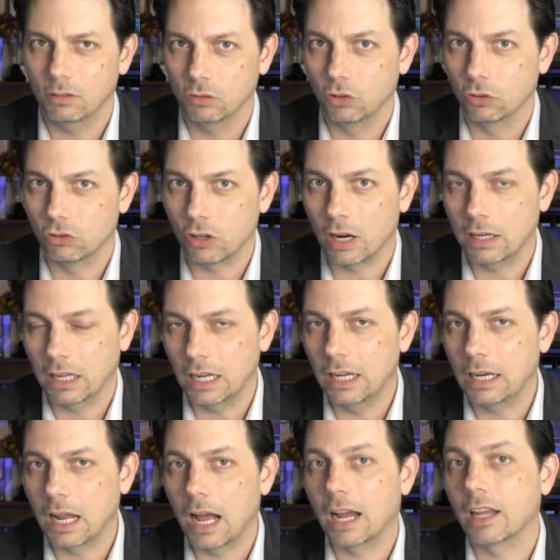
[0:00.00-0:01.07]
you're Johnny
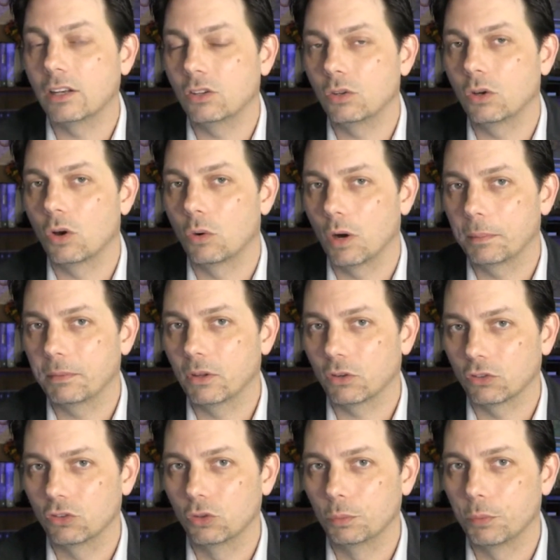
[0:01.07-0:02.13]
Enoch and you go up there
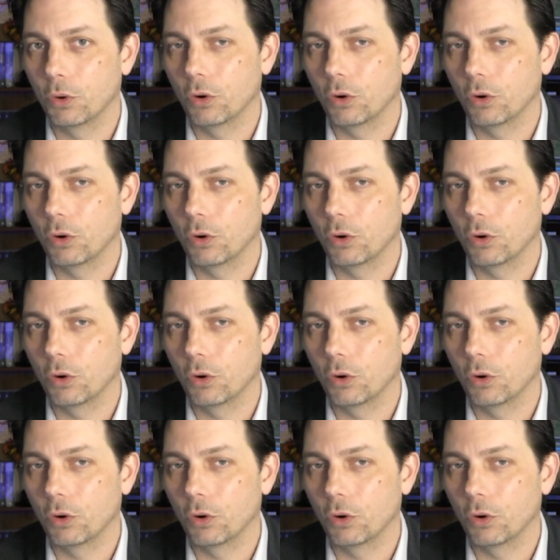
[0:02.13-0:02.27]
super